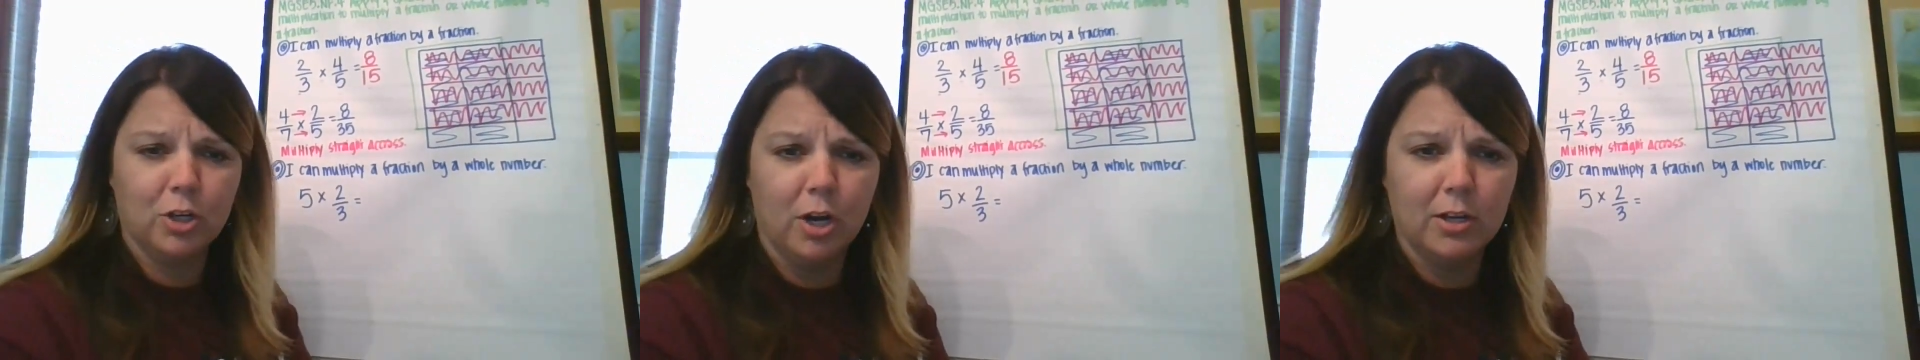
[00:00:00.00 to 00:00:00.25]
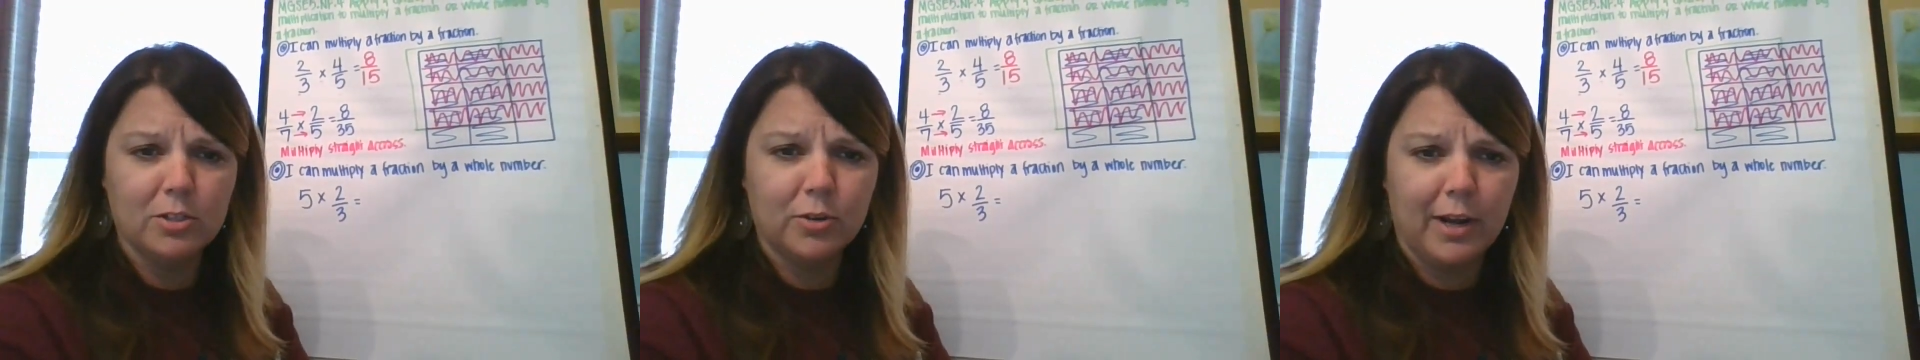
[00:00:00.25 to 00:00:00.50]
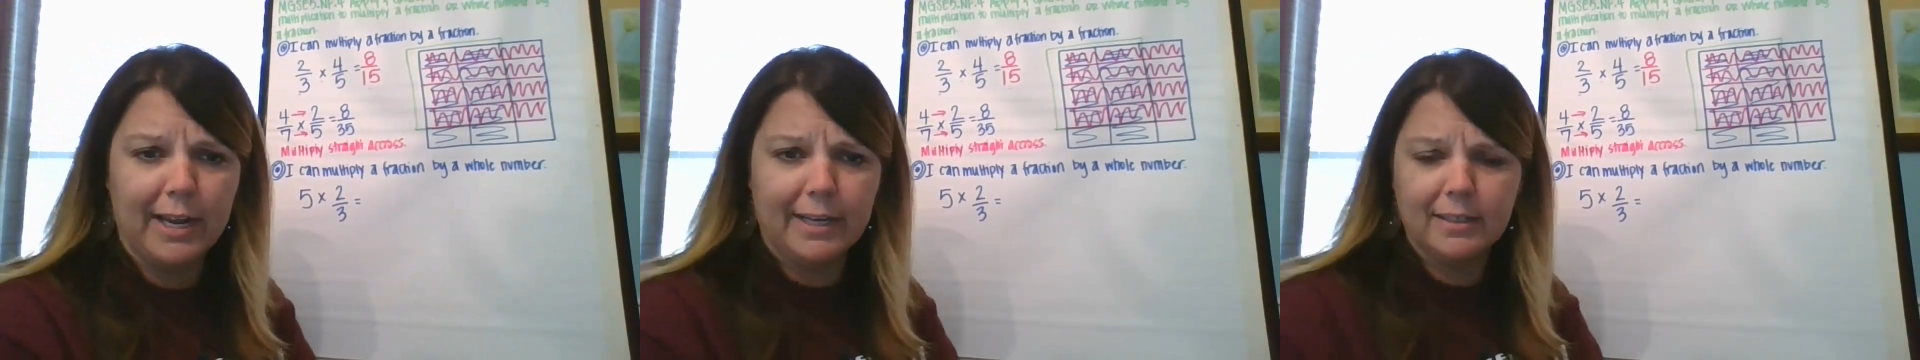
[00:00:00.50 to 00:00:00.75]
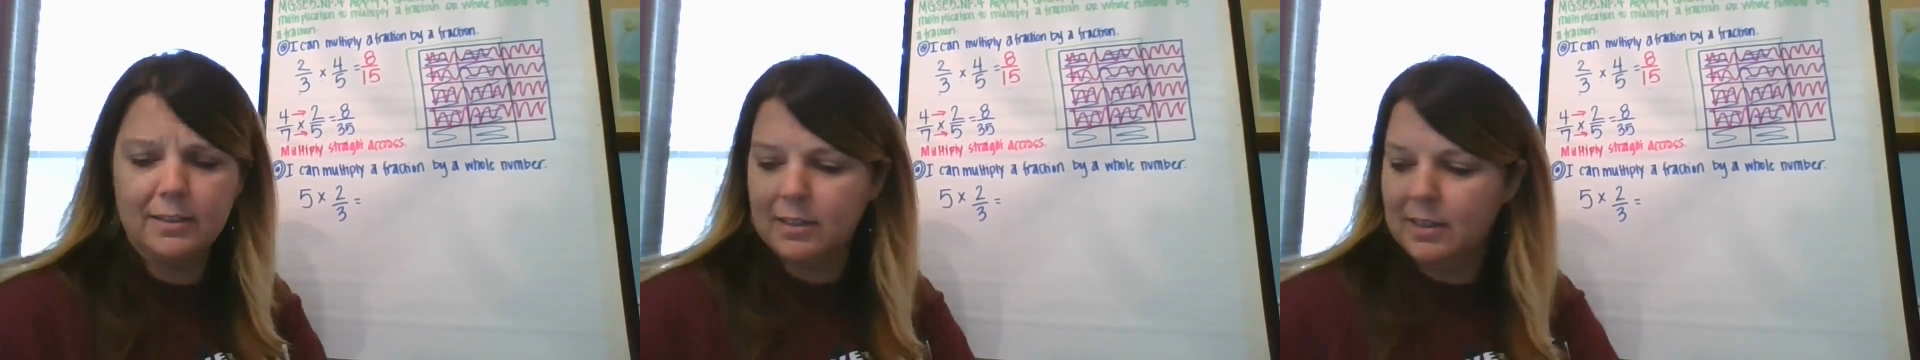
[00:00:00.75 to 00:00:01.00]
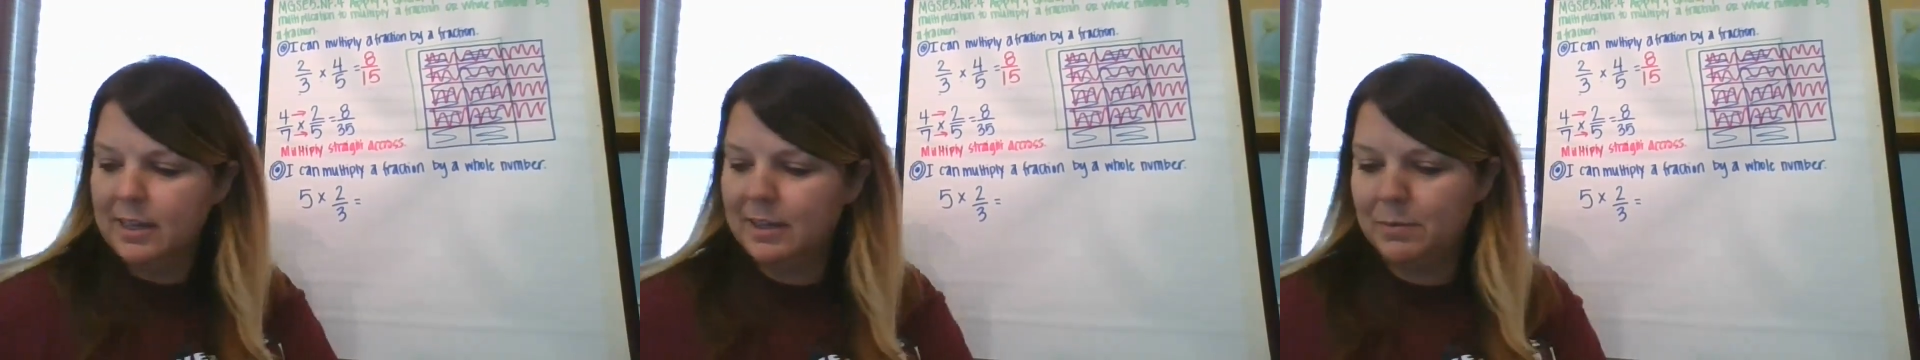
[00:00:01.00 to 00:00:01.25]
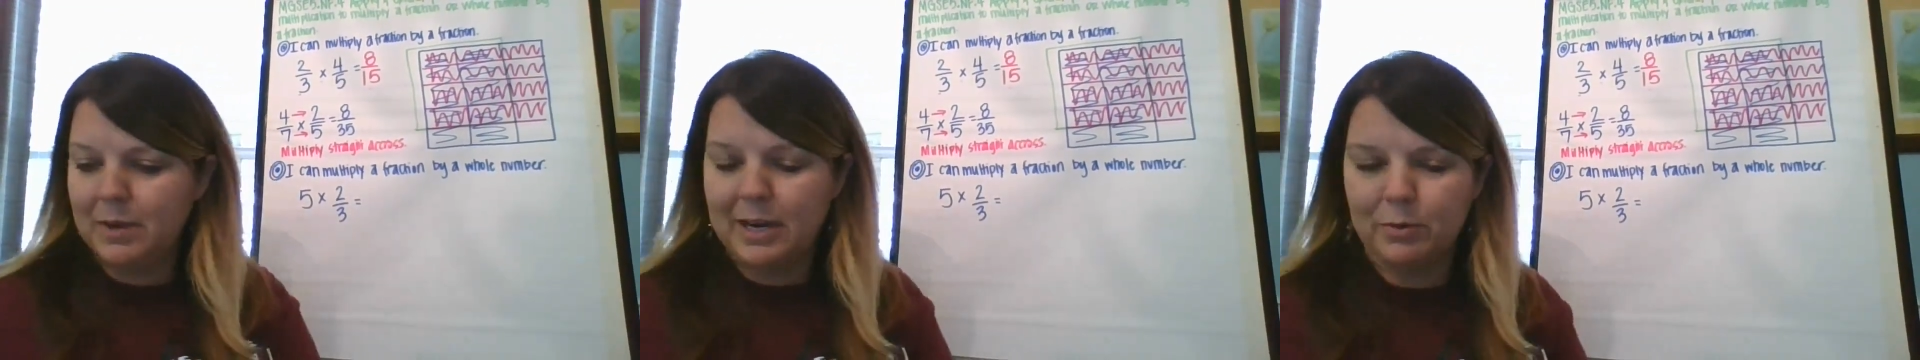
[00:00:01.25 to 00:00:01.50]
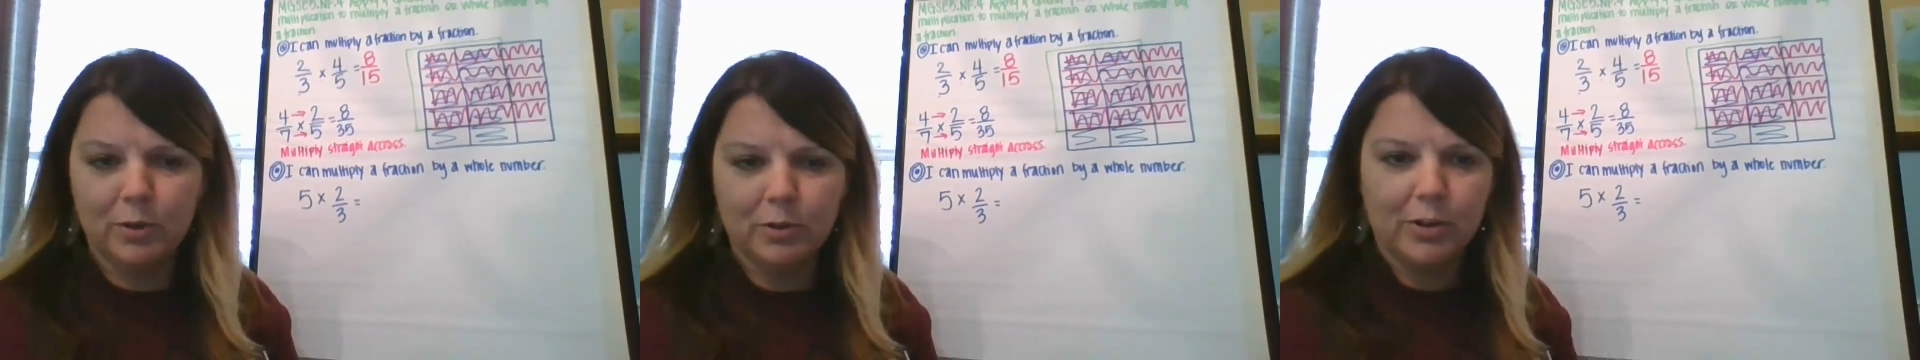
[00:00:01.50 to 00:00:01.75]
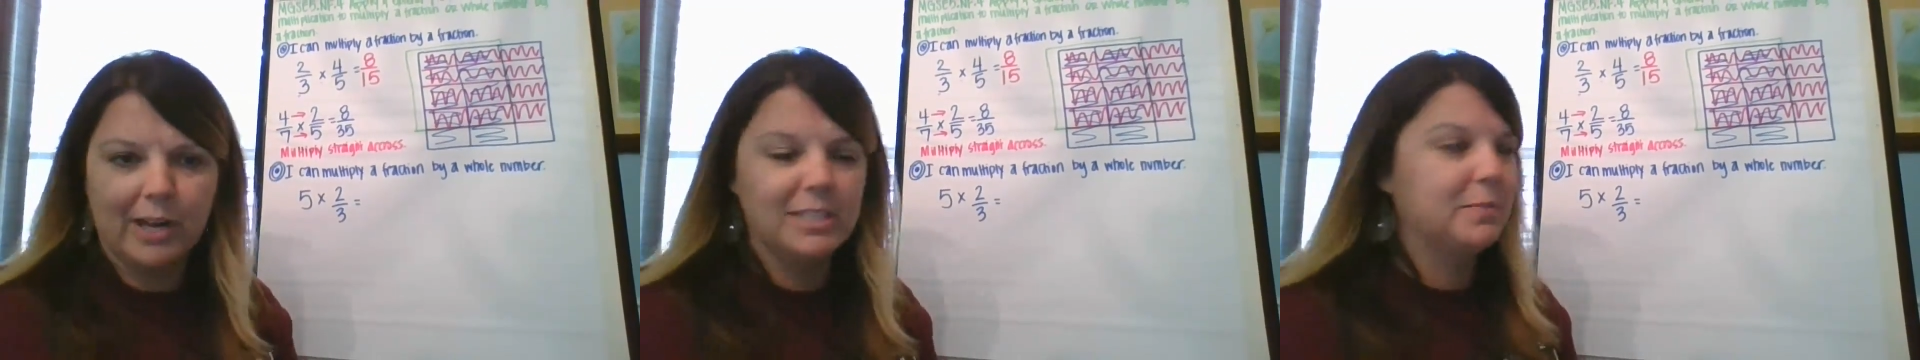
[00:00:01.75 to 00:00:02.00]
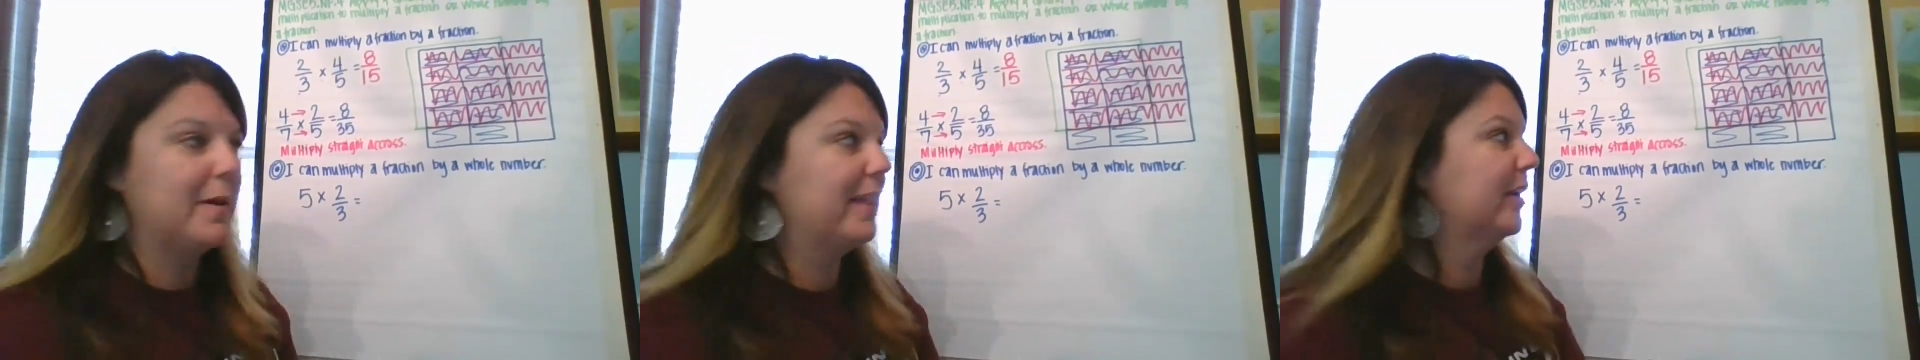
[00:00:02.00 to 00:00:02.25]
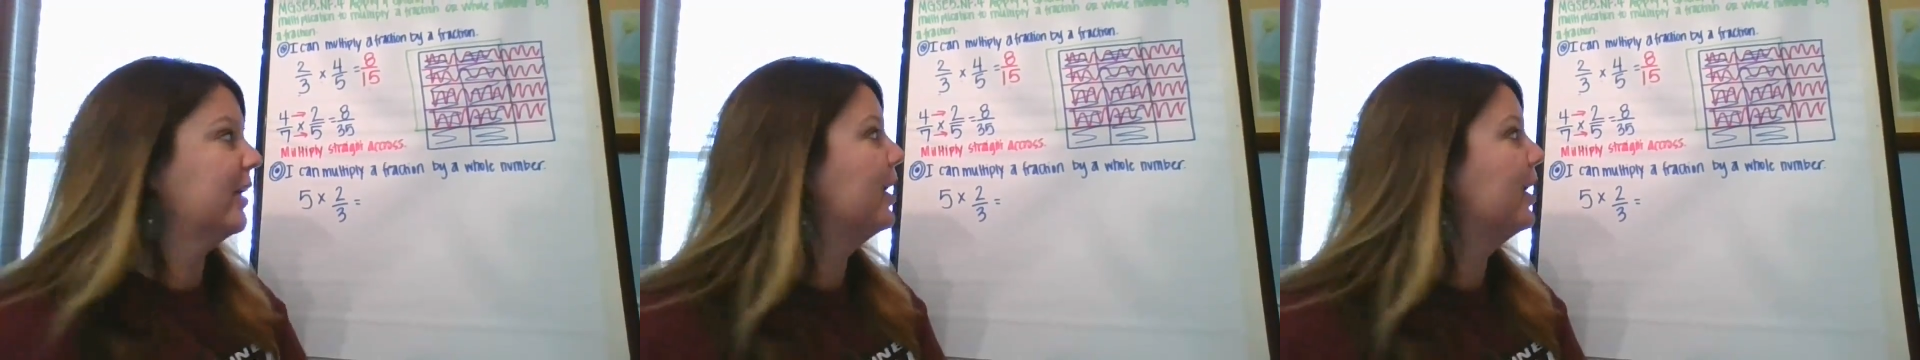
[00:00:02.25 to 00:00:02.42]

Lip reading: across right. Not a real great speller.